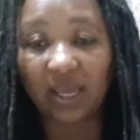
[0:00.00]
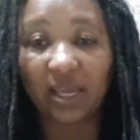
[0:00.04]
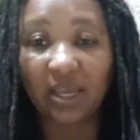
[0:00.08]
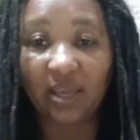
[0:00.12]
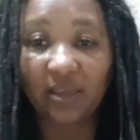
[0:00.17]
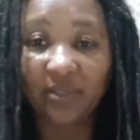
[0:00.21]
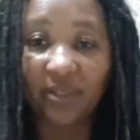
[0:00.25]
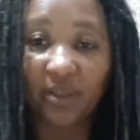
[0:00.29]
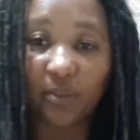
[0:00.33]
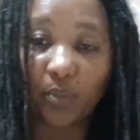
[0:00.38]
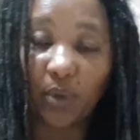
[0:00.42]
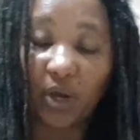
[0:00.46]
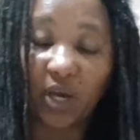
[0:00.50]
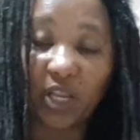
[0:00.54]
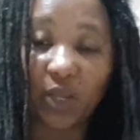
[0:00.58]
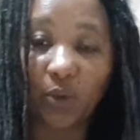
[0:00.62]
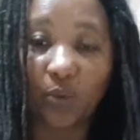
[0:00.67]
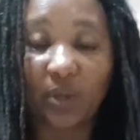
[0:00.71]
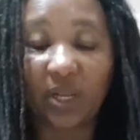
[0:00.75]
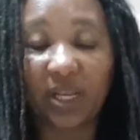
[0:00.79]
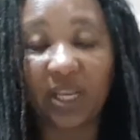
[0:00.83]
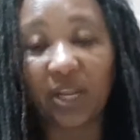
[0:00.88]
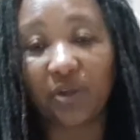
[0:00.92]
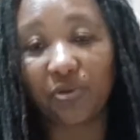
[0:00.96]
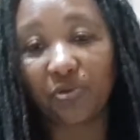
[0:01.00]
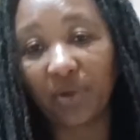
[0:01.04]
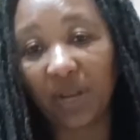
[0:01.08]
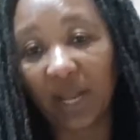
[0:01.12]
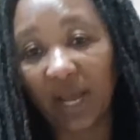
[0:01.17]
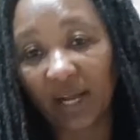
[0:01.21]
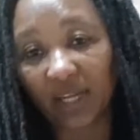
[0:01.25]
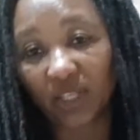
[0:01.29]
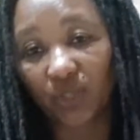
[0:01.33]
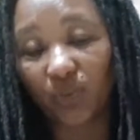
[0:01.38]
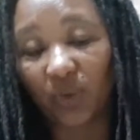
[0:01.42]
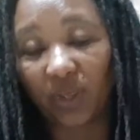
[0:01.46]
in the body when they
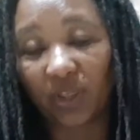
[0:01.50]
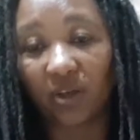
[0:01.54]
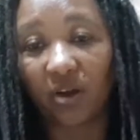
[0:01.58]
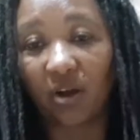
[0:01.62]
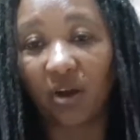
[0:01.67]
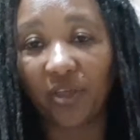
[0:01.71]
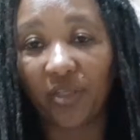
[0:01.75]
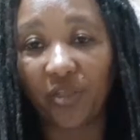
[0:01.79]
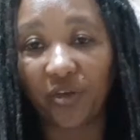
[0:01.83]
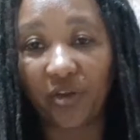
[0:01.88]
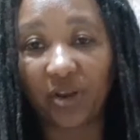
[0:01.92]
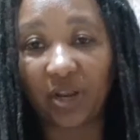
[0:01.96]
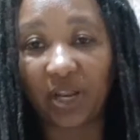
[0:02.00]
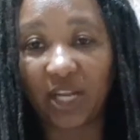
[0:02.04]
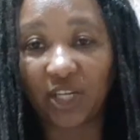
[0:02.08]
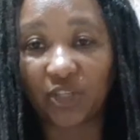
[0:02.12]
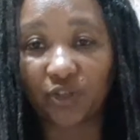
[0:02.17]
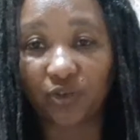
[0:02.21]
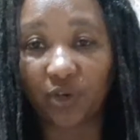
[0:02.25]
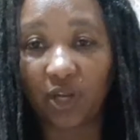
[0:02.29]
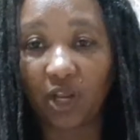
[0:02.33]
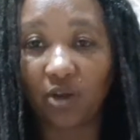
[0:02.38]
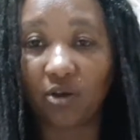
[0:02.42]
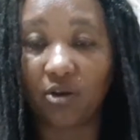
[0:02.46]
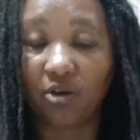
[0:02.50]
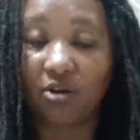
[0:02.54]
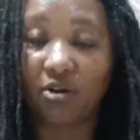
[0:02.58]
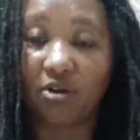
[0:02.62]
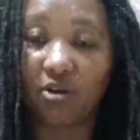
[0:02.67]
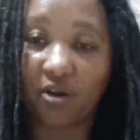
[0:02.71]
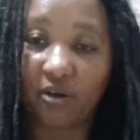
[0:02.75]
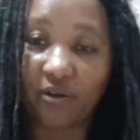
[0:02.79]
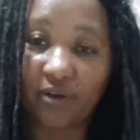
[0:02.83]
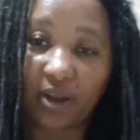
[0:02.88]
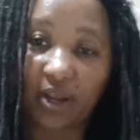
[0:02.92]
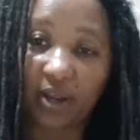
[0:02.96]
react with other naturally
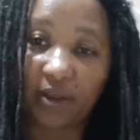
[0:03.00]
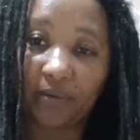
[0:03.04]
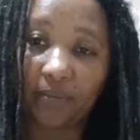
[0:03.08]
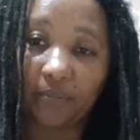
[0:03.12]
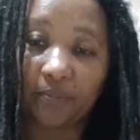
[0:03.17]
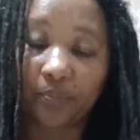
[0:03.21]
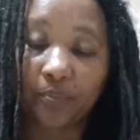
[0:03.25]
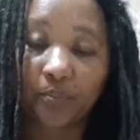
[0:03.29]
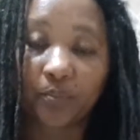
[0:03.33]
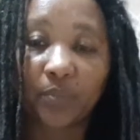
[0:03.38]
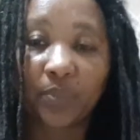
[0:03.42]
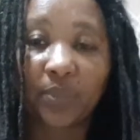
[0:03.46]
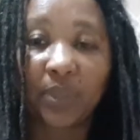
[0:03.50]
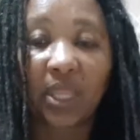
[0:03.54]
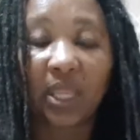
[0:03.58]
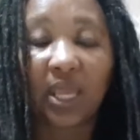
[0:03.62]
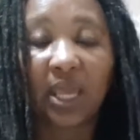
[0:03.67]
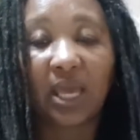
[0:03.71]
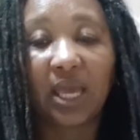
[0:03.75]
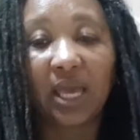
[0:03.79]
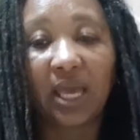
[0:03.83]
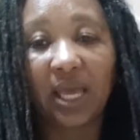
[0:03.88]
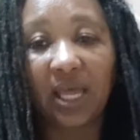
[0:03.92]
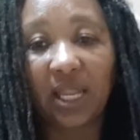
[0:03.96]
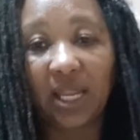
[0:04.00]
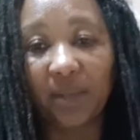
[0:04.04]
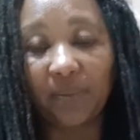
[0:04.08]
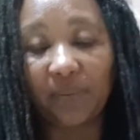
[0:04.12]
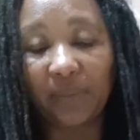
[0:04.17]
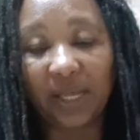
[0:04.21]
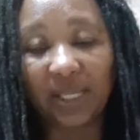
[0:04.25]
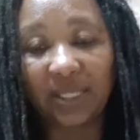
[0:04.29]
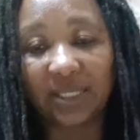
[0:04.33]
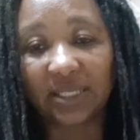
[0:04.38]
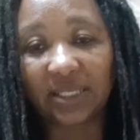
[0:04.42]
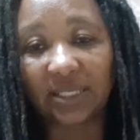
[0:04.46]
occurring
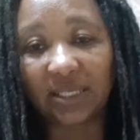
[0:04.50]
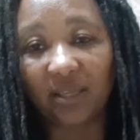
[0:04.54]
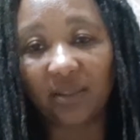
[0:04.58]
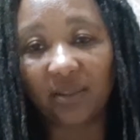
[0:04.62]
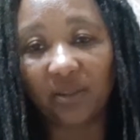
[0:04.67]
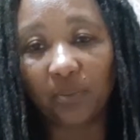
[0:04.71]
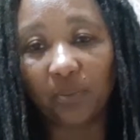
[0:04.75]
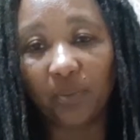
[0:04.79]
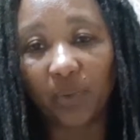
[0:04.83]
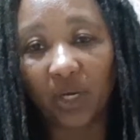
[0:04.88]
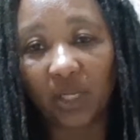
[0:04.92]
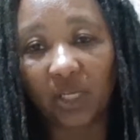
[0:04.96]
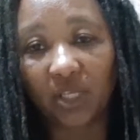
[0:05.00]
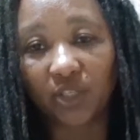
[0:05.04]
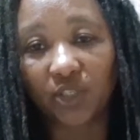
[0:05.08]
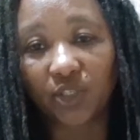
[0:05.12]
elements in the body.